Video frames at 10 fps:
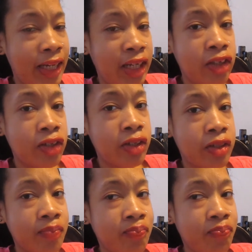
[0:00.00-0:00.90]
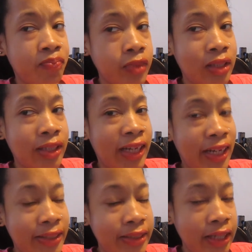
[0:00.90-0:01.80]
either
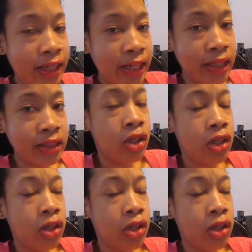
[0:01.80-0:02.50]
last night